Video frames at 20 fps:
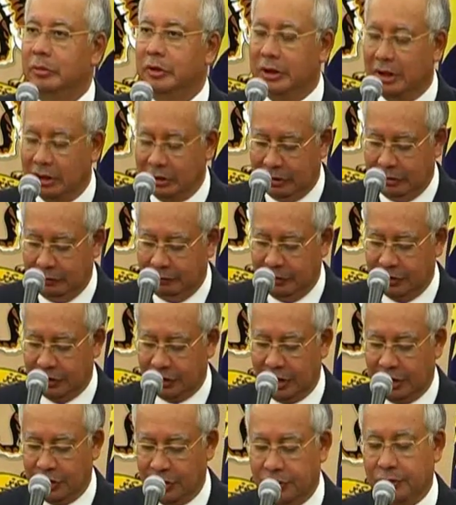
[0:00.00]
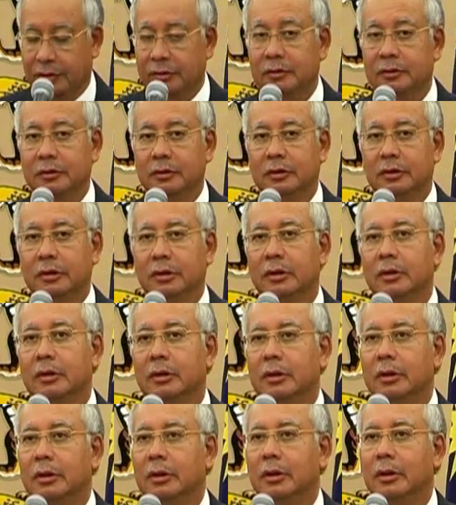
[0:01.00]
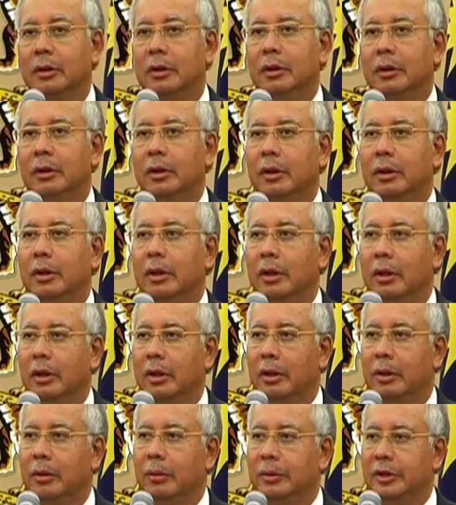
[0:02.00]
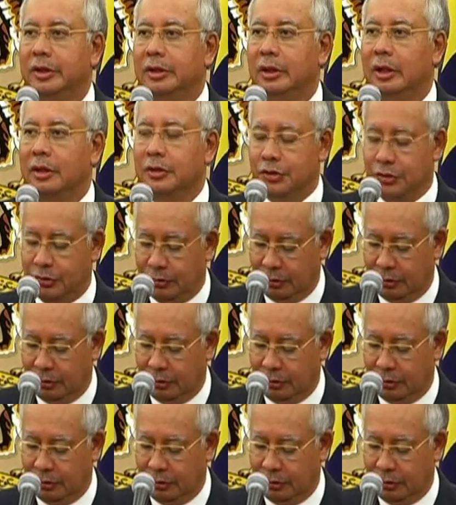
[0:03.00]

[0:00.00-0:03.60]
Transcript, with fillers: productive discussion. Uh, we touched